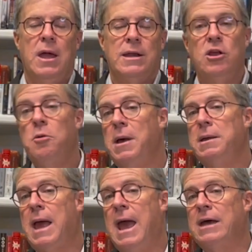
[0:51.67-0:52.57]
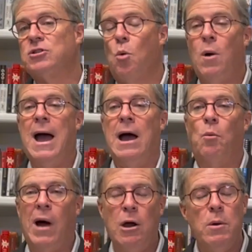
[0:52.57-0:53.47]
Now, you may ask, why?
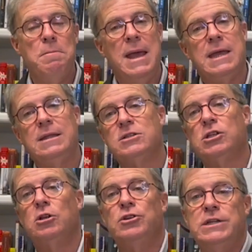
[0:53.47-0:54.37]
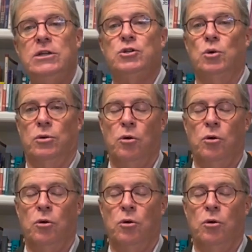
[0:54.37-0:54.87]
Why are we making this little detour?